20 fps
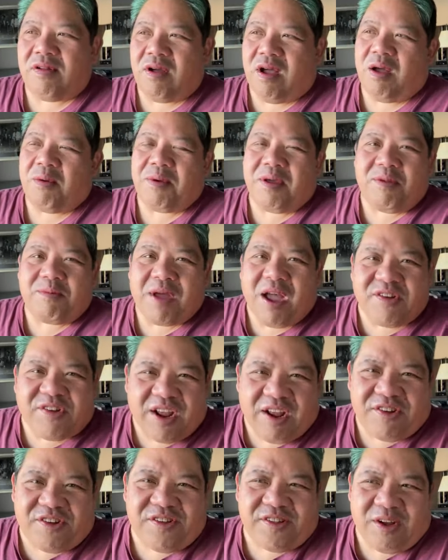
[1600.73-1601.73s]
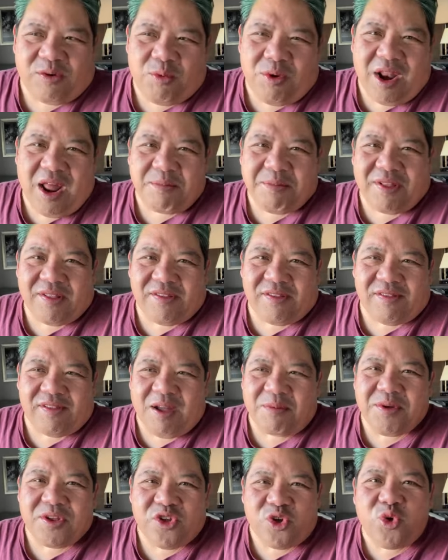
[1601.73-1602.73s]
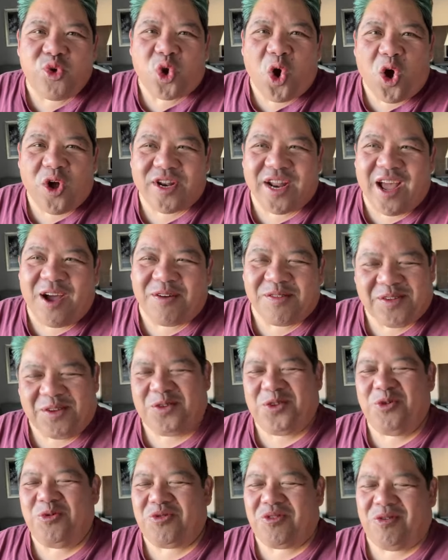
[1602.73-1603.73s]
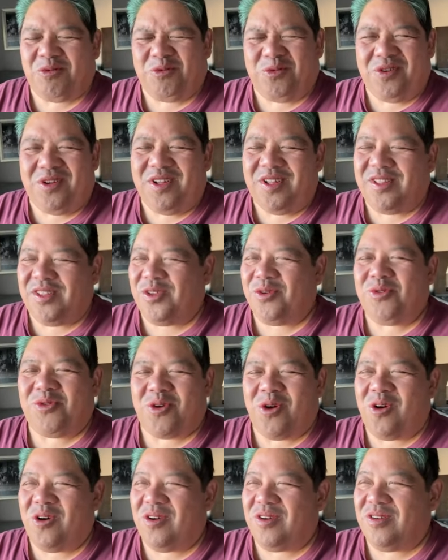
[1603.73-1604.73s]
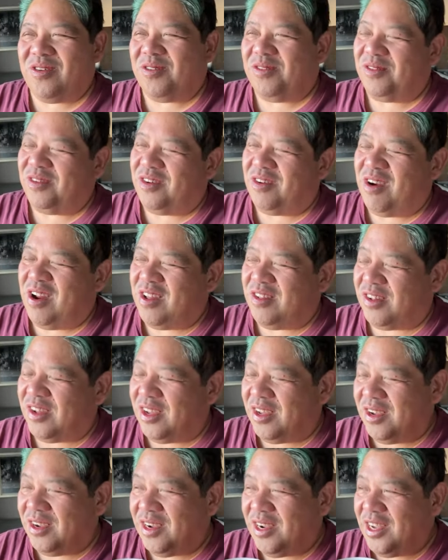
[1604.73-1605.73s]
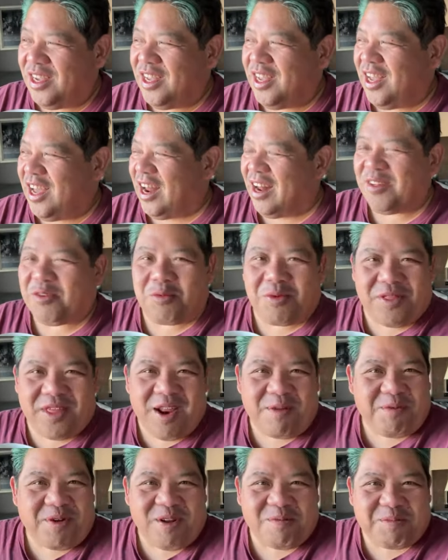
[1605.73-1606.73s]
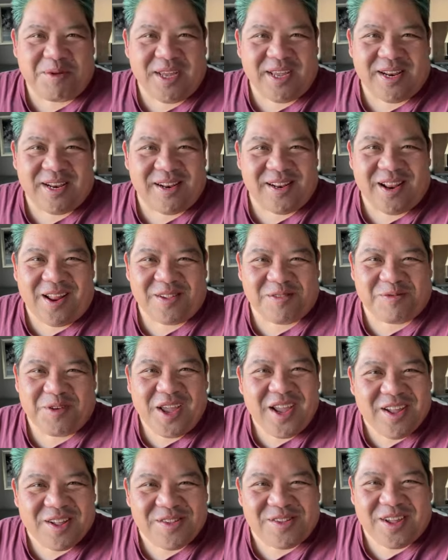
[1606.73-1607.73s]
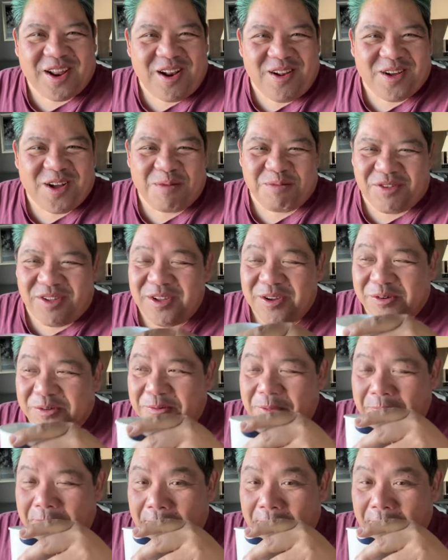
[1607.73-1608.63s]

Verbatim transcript: I mean, she's like, well, I'm in Utah now. I was like, Utah? What? Utah? Crazy. And I said, well, then I'm going to be in Las Vegas, and I'll come see you.